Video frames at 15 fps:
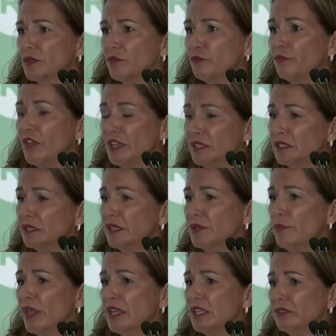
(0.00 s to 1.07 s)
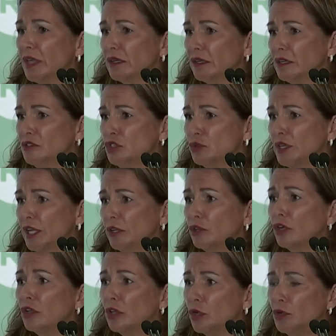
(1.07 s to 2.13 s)
basically invading that country and
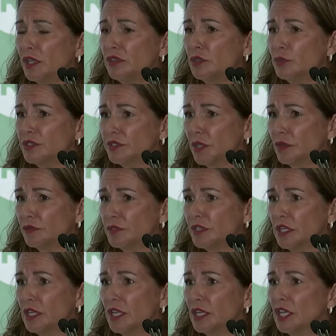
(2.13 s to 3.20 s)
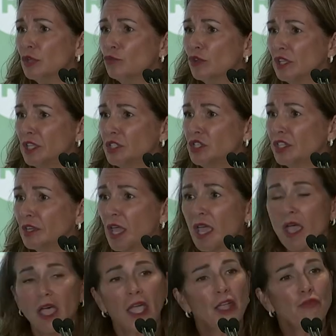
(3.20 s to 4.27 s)
cloaking themselves in religion.
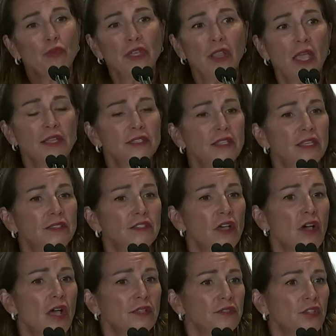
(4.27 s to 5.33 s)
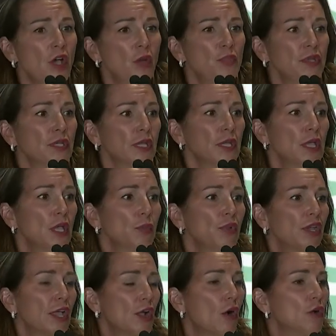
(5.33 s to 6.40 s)
I realize it's a hot topic,
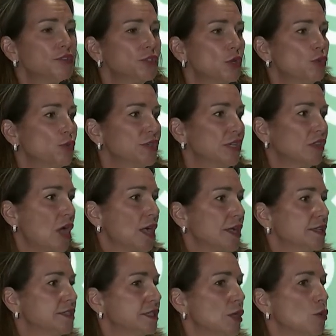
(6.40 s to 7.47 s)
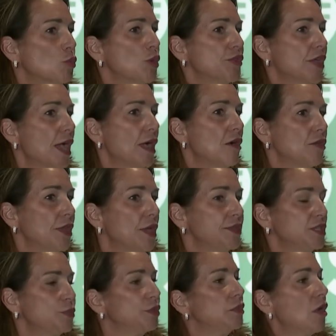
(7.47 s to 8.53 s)
but I also realize that without us
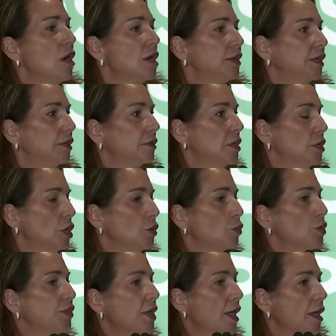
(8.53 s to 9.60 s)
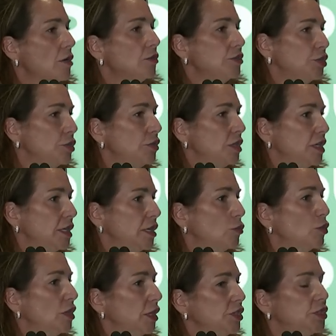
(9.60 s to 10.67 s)
belonging, without unity in
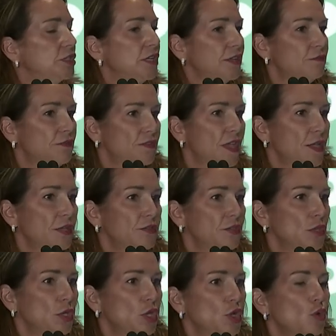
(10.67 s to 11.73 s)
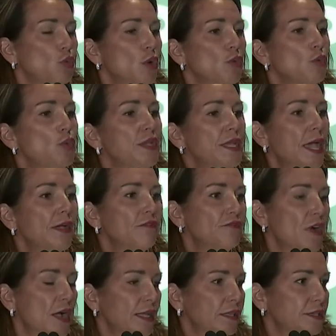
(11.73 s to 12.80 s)
religion and faith, we have
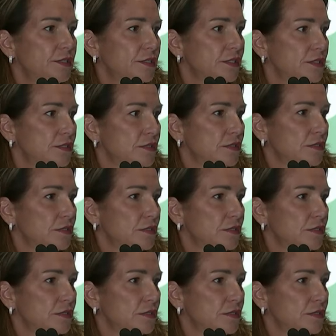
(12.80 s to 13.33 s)
violence,